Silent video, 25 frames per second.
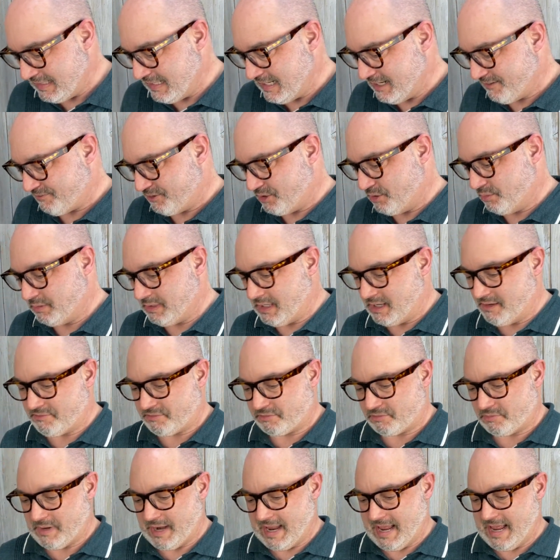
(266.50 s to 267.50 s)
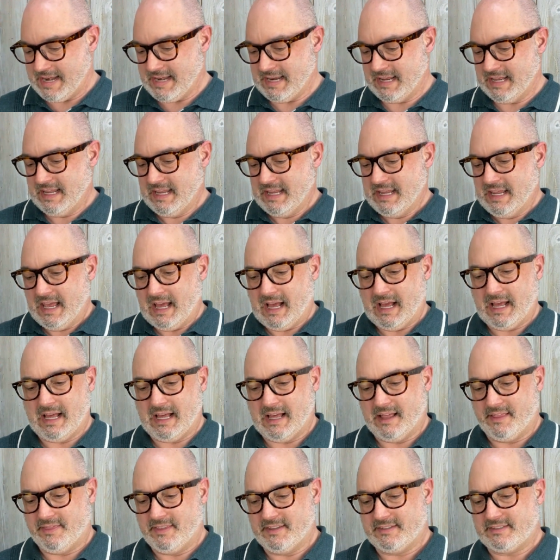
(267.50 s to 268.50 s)
If you love red,
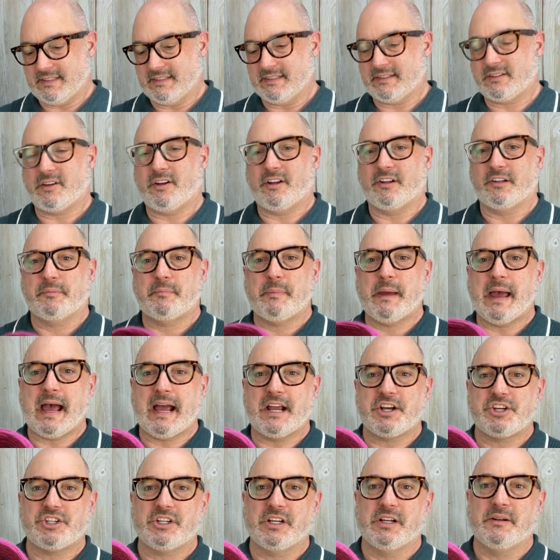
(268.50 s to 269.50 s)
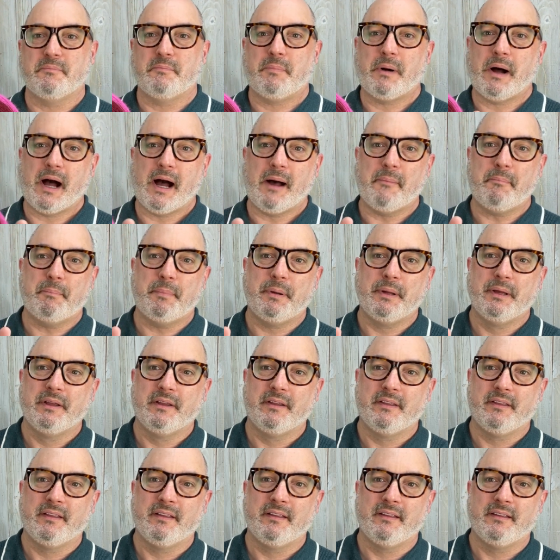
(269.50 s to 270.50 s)
this is called Passion Pop.
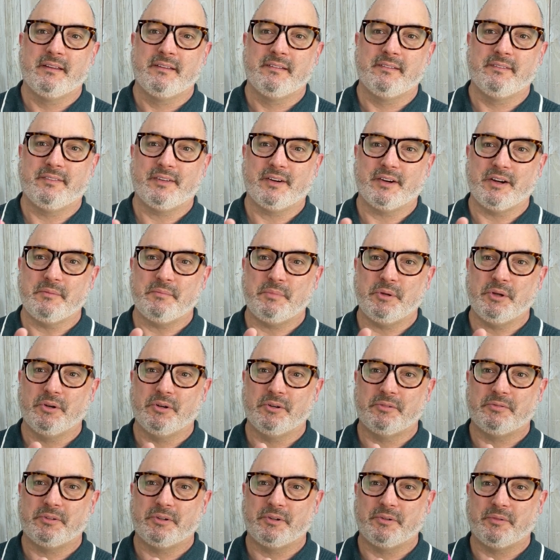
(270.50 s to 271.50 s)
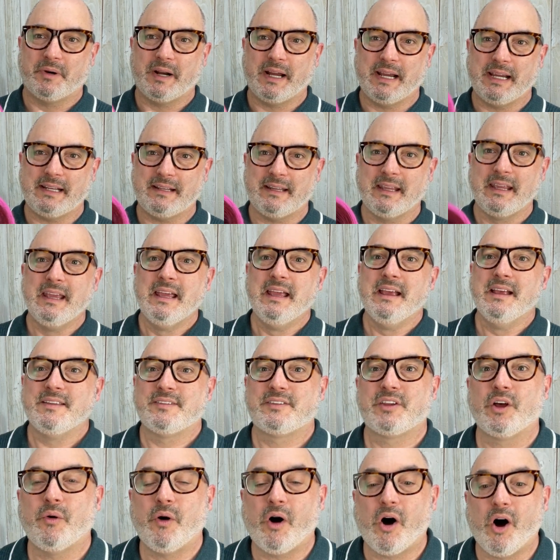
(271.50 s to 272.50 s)
Very beautiful, right?
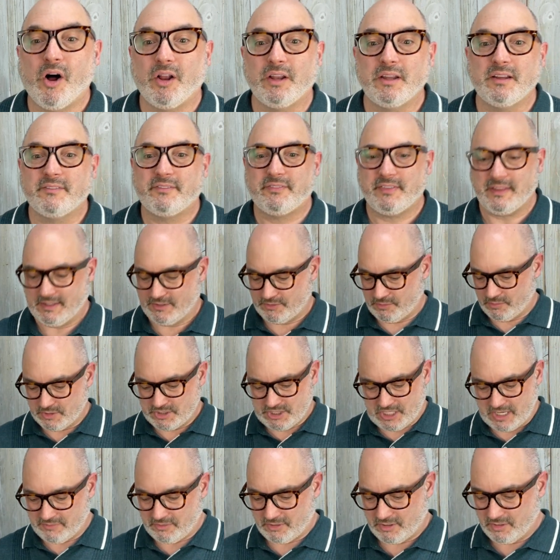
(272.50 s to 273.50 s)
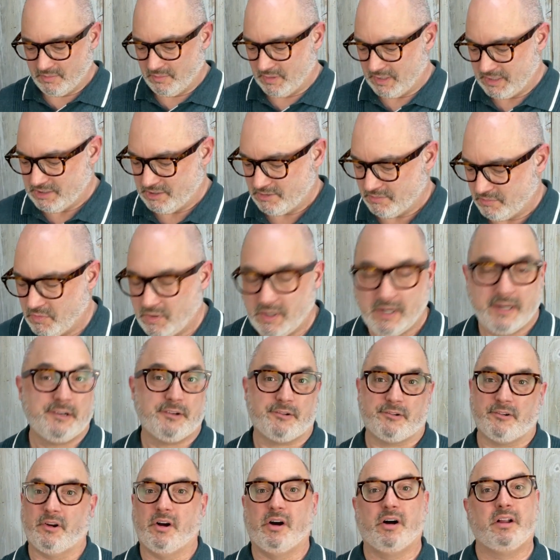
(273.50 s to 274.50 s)
So all of these, whichever one you want,
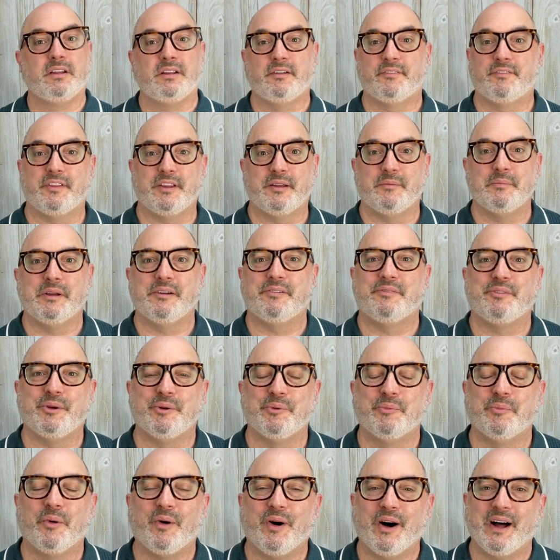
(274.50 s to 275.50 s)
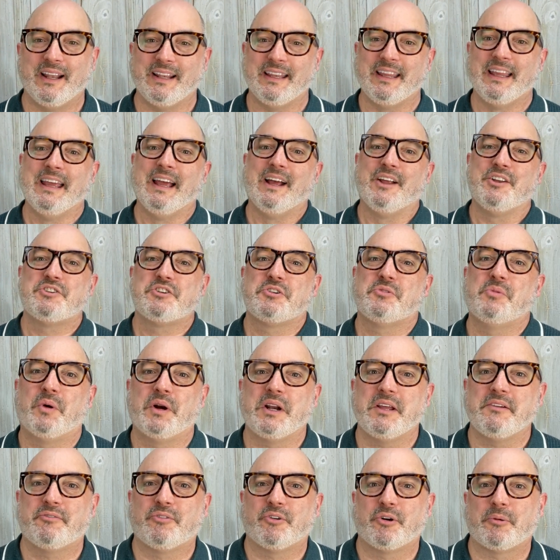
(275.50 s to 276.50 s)
or all of them if you want,
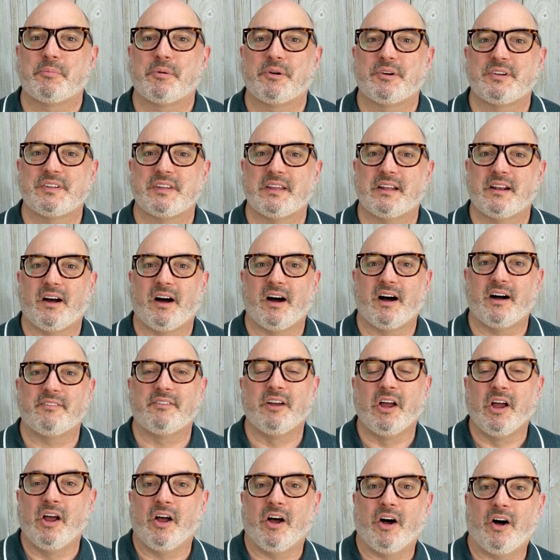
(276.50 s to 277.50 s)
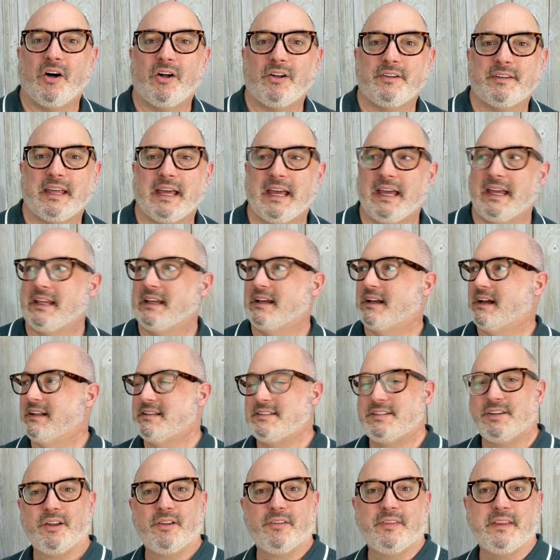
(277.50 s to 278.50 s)
24% off all day
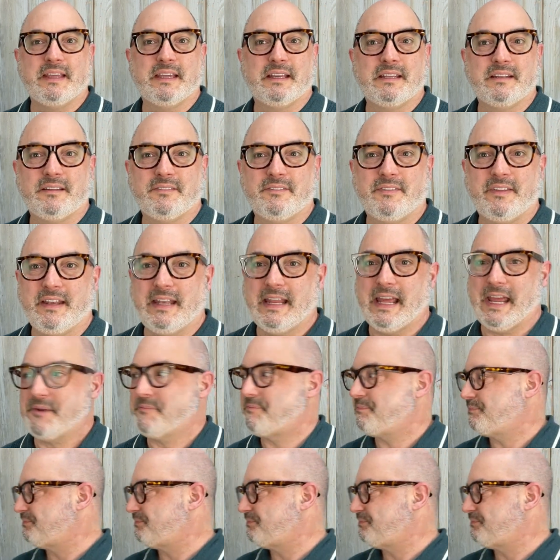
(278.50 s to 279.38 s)
until the end of the day.